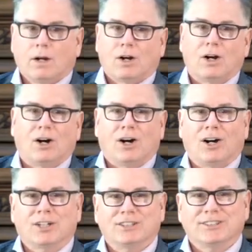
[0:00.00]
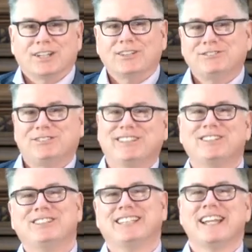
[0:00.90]
Oh, you know,
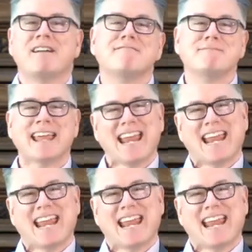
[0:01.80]
because you love me.